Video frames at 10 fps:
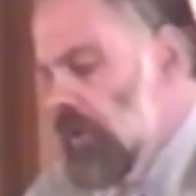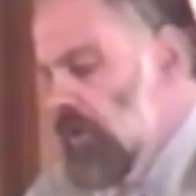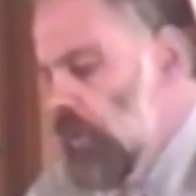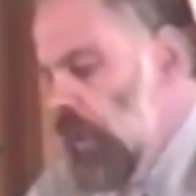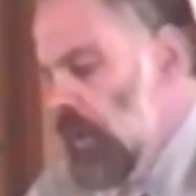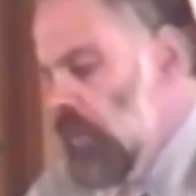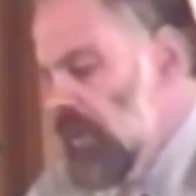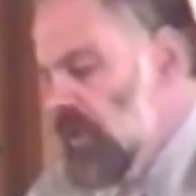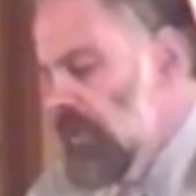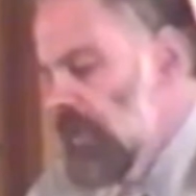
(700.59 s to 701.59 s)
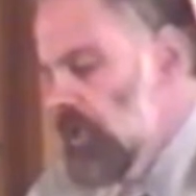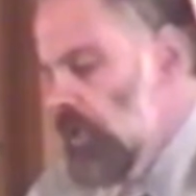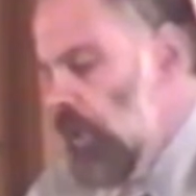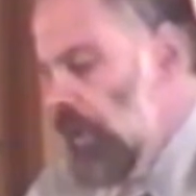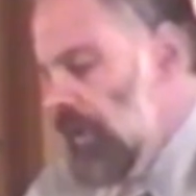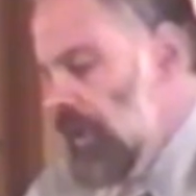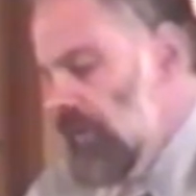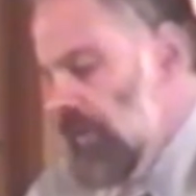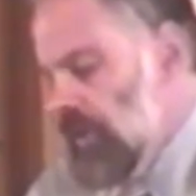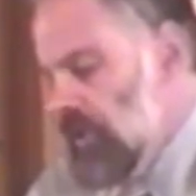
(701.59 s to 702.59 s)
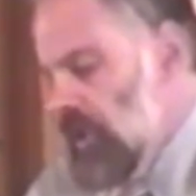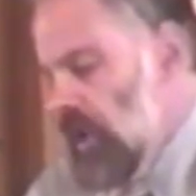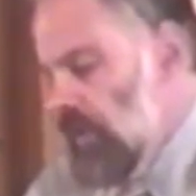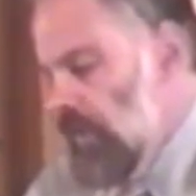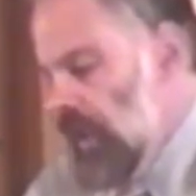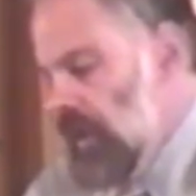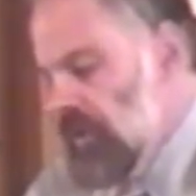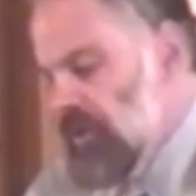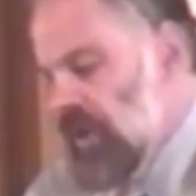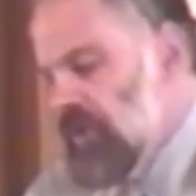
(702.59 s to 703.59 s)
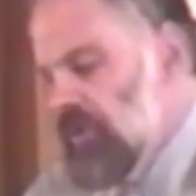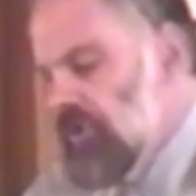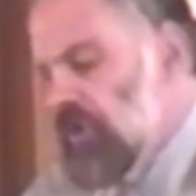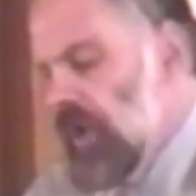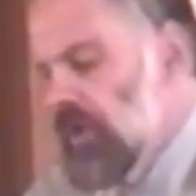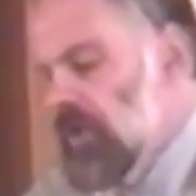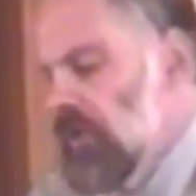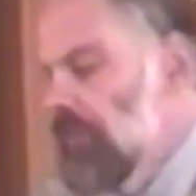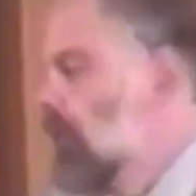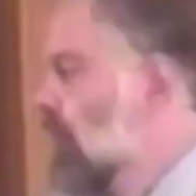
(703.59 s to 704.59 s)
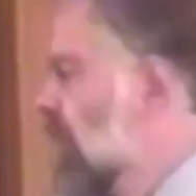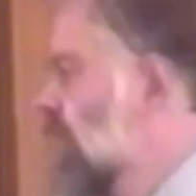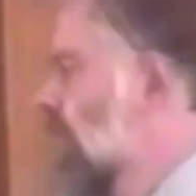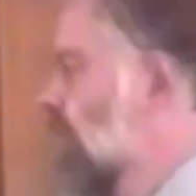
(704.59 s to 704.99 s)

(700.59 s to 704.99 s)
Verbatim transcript: the one which the majority of us, by consensus gentium, agree on.